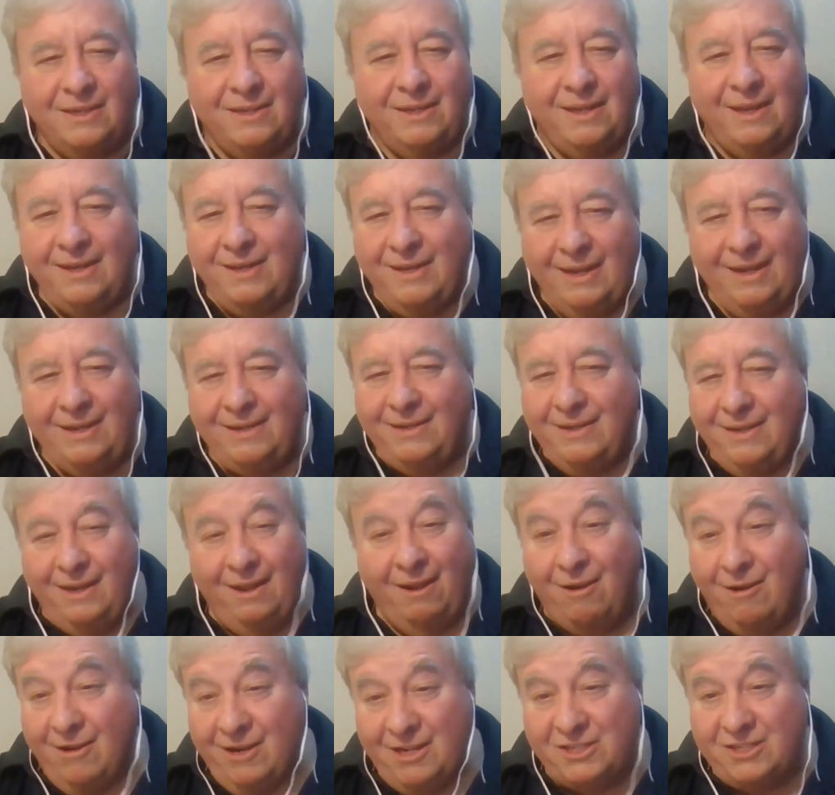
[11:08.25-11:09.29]
And
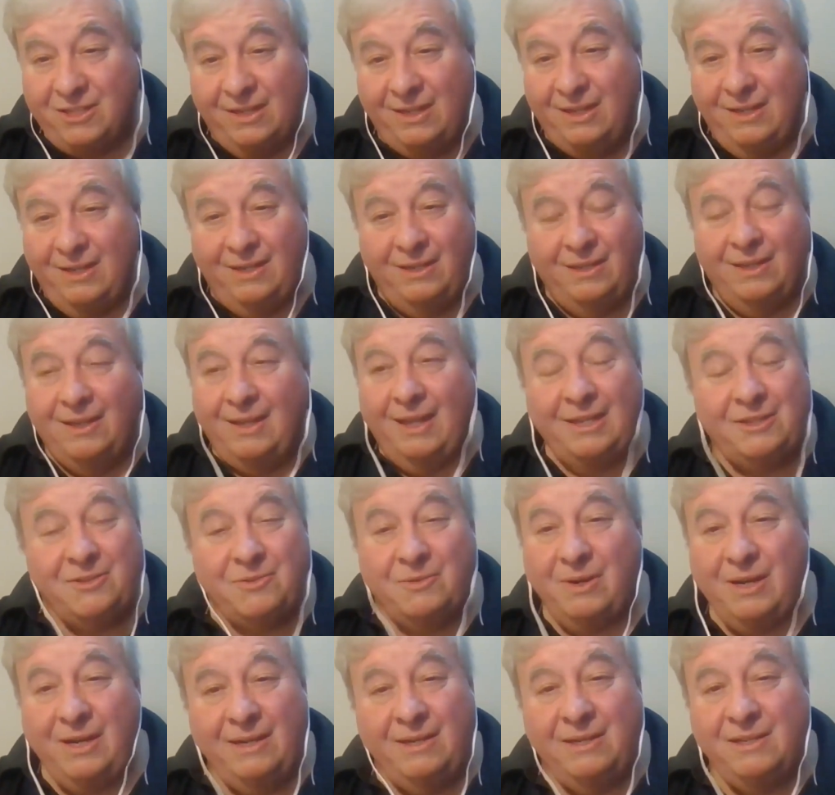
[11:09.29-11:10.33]
honestly,
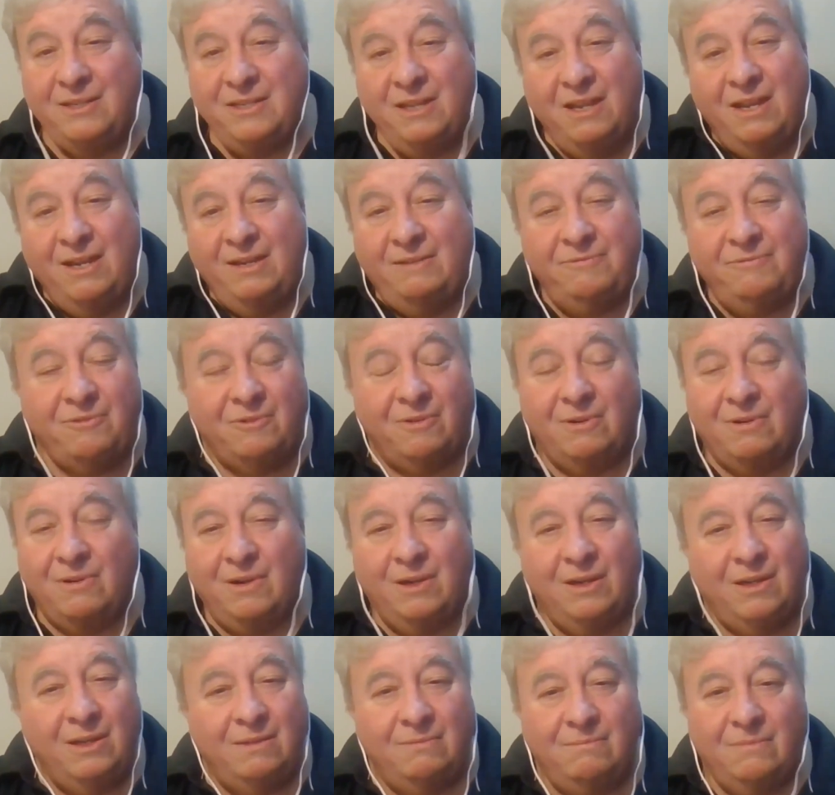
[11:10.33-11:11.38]
that's what I designed
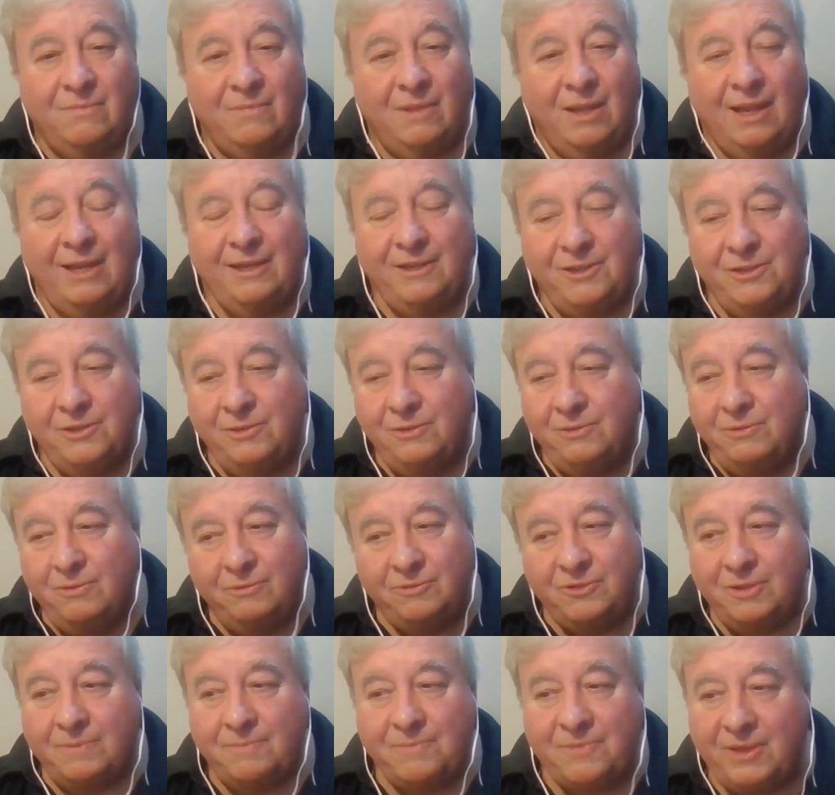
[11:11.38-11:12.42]
for. I
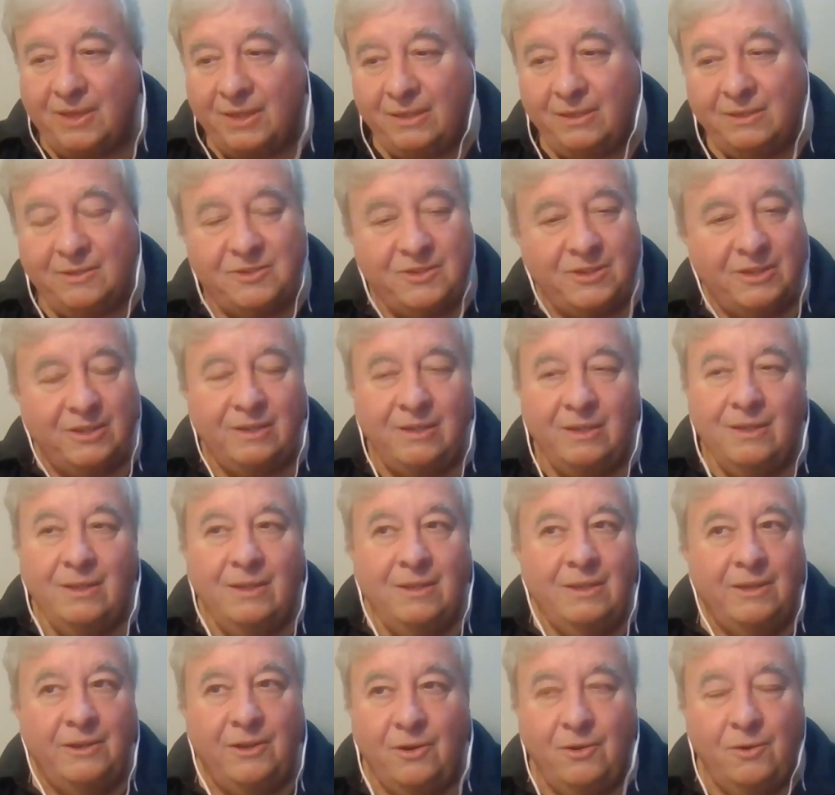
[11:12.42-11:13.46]
do some things that
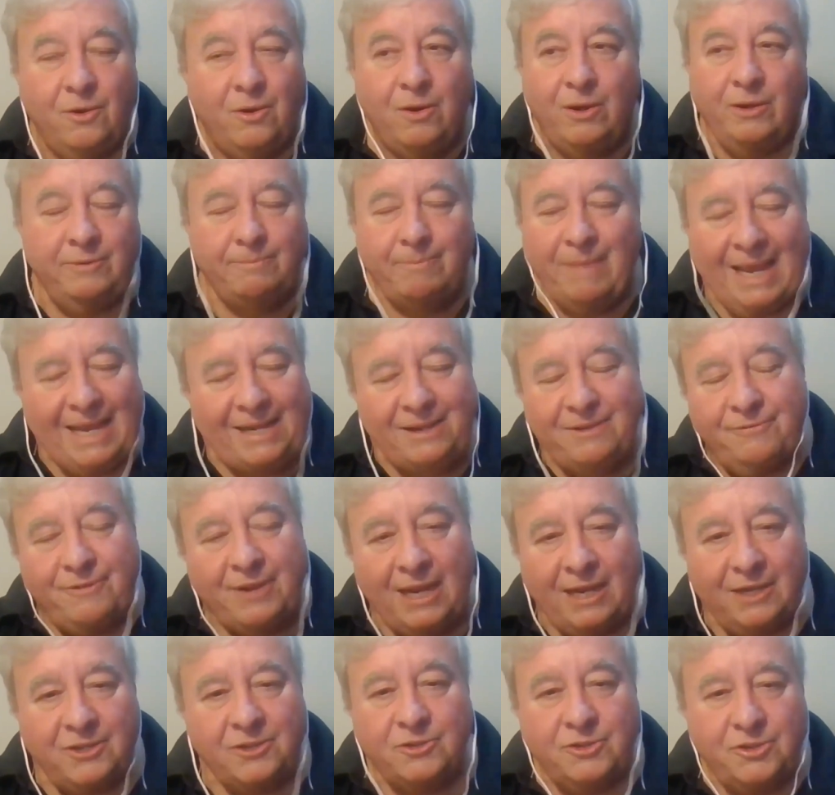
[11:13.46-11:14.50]
no
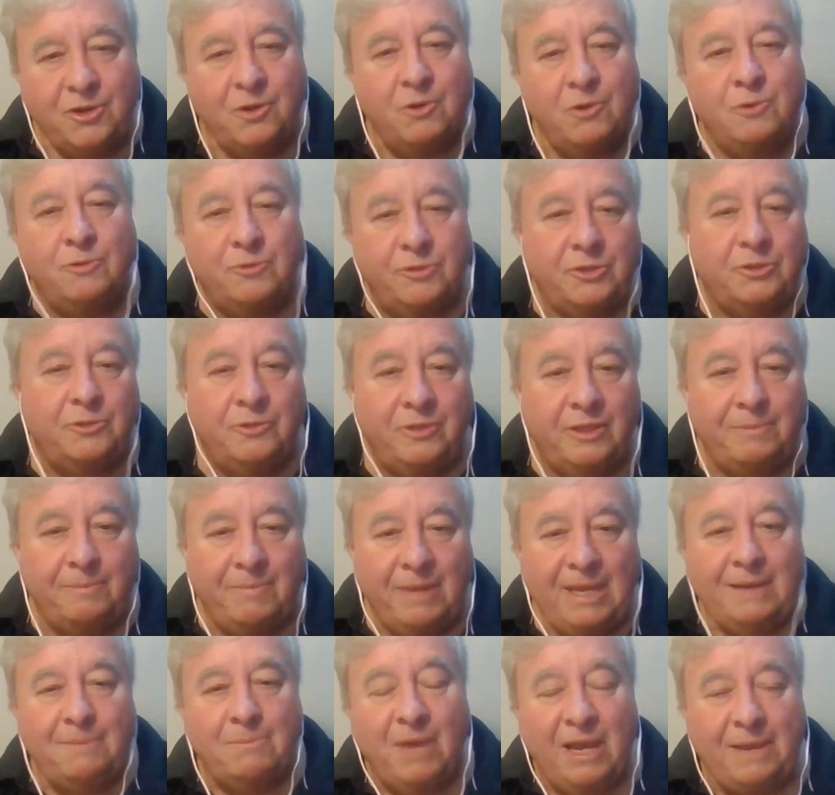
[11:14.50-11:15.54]
manufacturers don't do that
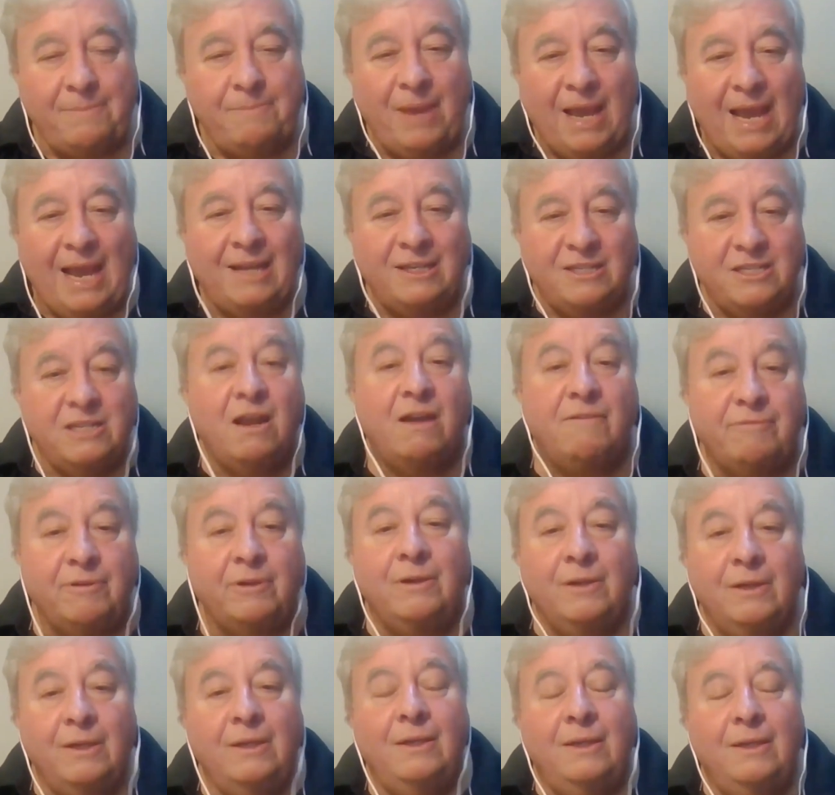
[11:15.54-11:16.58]
make my packs
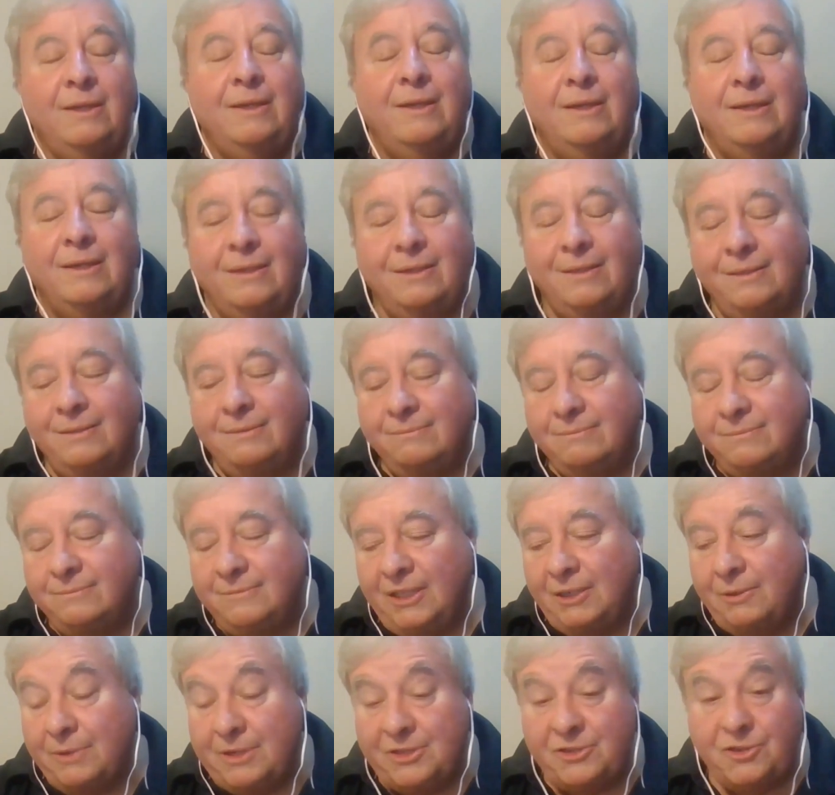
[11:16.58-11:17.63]
tougher.
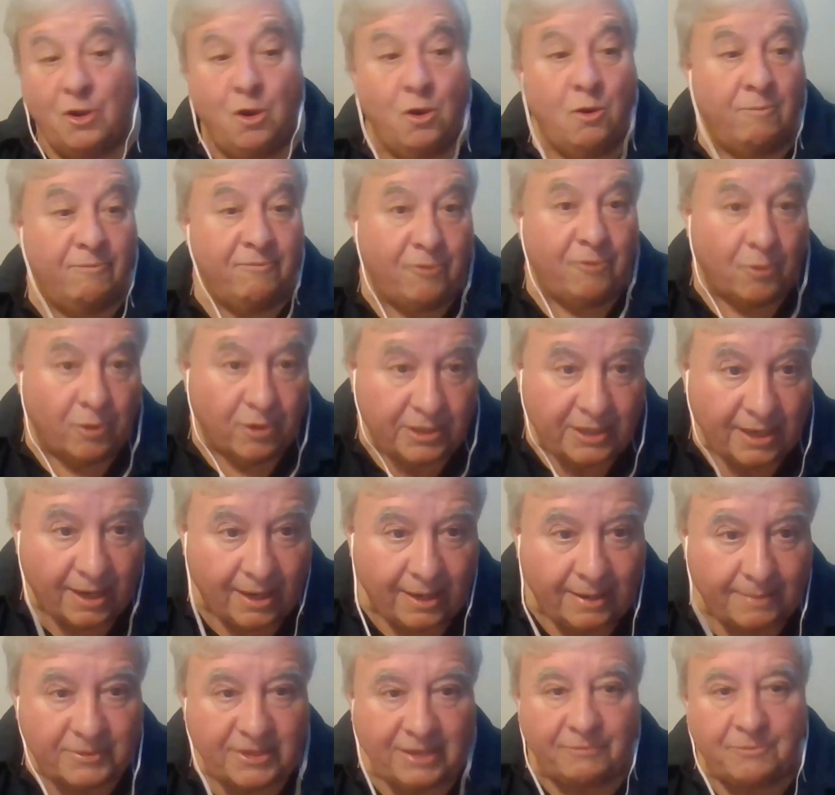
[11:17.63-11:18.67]
We sew them four
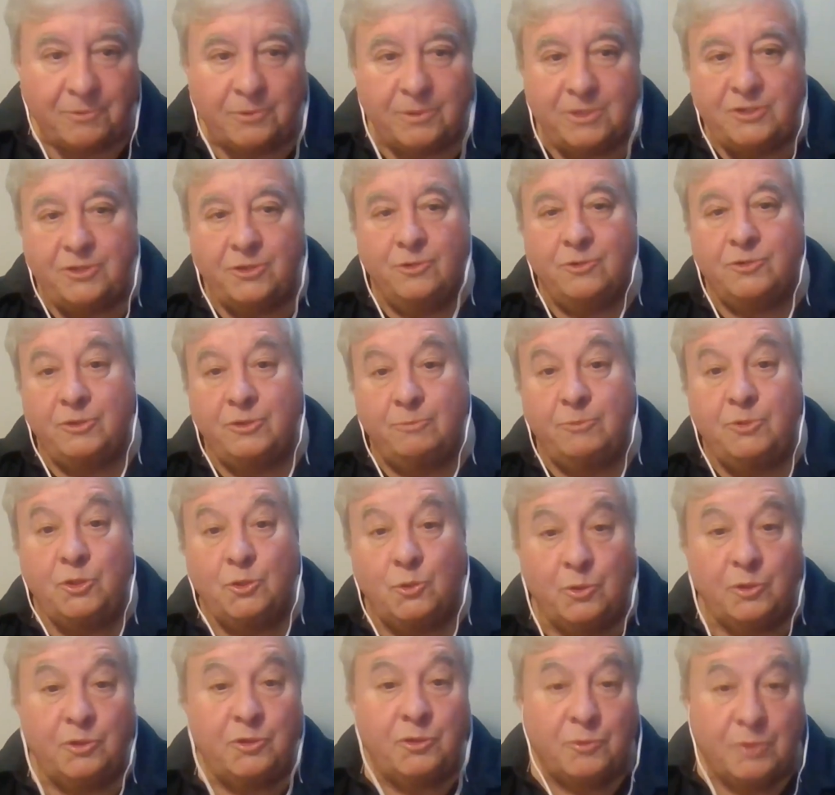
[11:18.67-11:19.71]
times. Everyone sews them
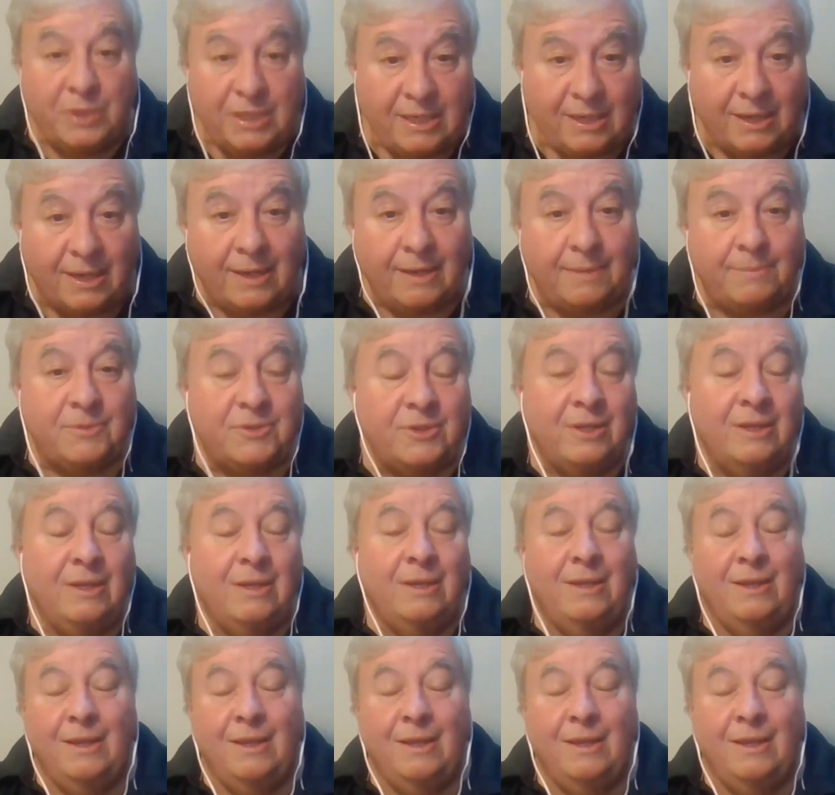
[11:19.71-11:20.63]
two or three times.